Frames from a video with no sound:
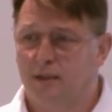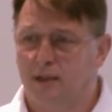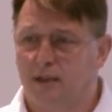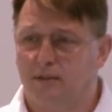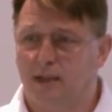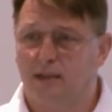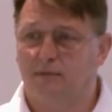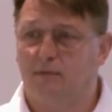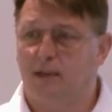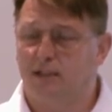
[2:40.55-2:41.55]

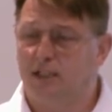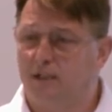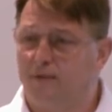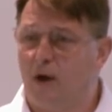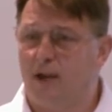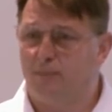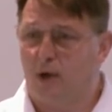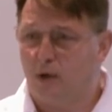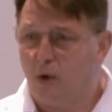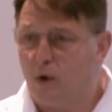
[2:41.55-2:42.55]
They're actually defined
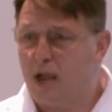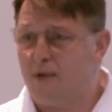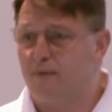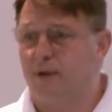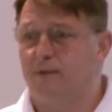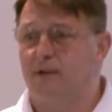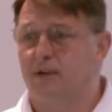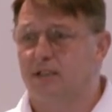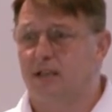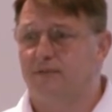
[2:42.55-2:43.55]
by every
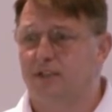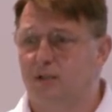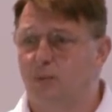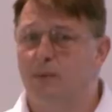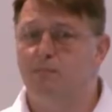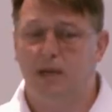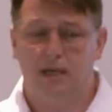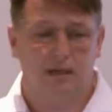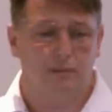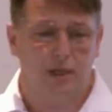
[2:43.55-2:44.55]
various definition where
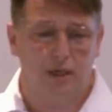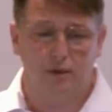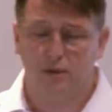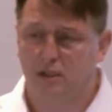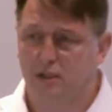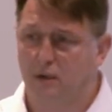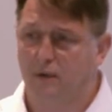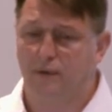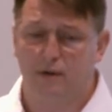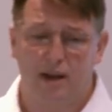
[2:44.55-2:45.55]
media can be used, so there's a lot
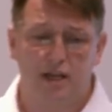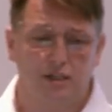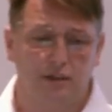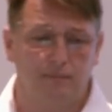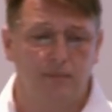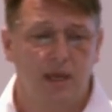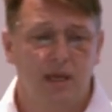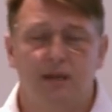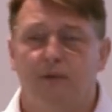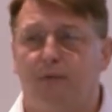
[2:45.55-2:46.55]
of variation in them.
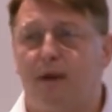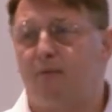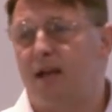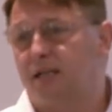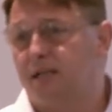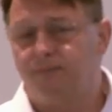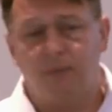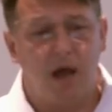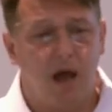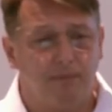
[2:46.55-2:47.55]
Frame rate,
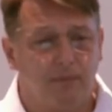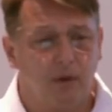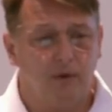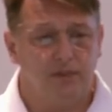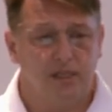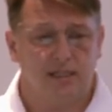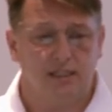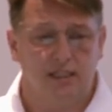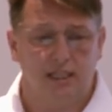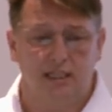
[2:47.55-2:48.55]
obviously, is
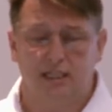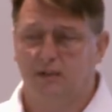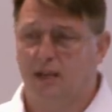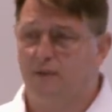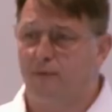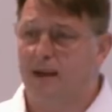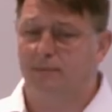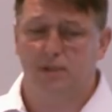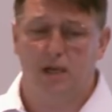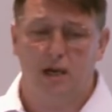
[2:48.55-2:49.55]
actually detailed in there,
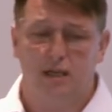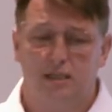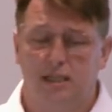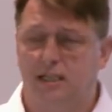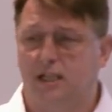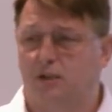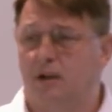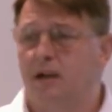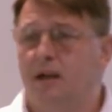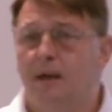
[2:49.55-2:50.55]
frame size,
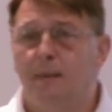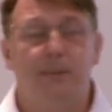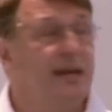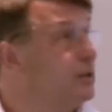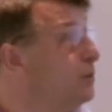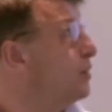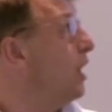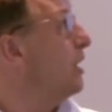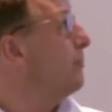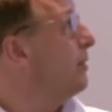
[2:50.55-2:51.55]
etc. Pixel
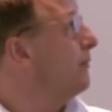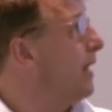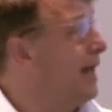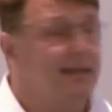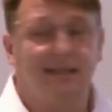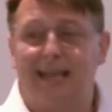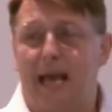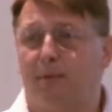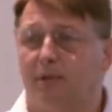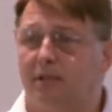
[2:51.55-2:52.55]
type and
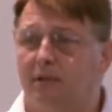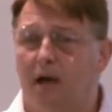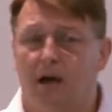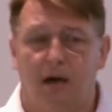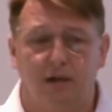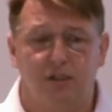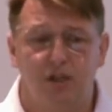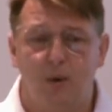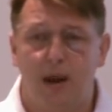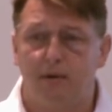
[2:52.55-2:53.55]
gamut are
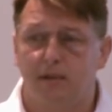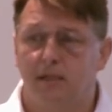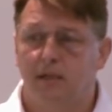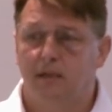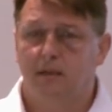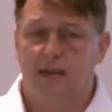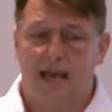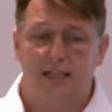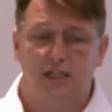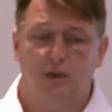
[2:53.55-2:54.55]
two areas
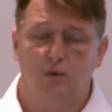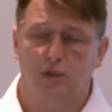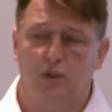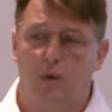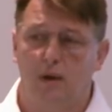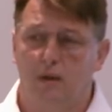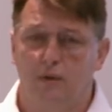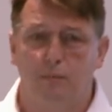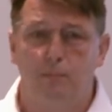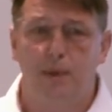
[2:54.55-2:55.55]
that actually causes quite a
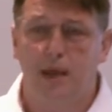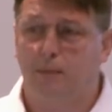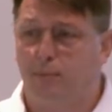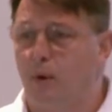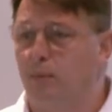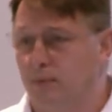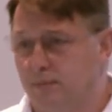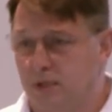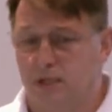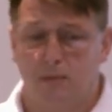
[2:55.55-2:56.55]
lot of big
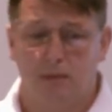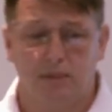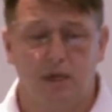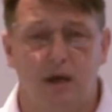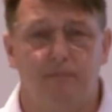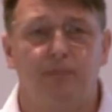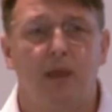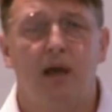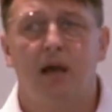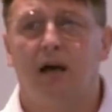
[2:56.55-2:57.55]
problems at this moment in time.
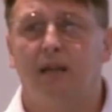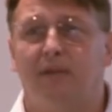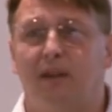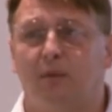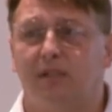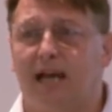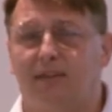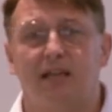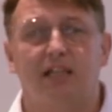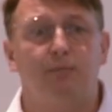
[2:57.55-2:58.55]
I don't know if anyone's
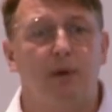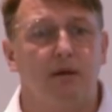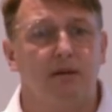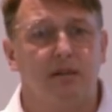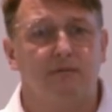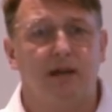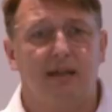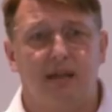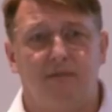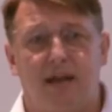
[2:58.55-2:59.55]
had the experience,
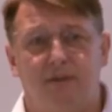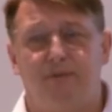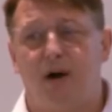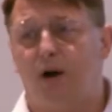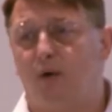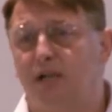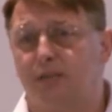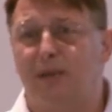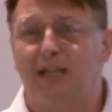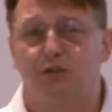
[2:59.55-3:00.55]
they've had a file,
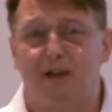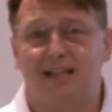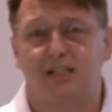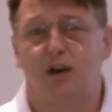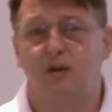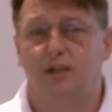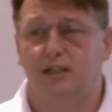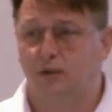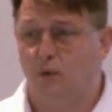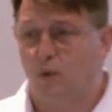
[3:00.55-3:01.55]
it's been
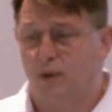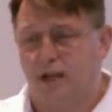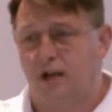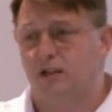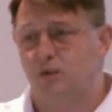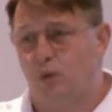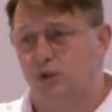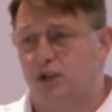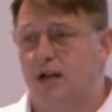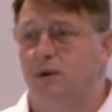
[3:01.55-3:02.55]
transcoded and all their colors
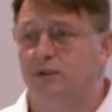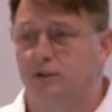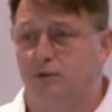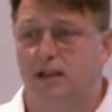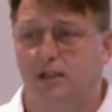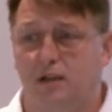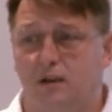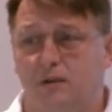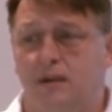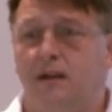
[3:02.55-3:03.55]
washed out on the
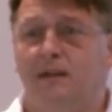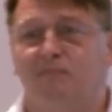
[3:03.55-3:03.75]
transcode.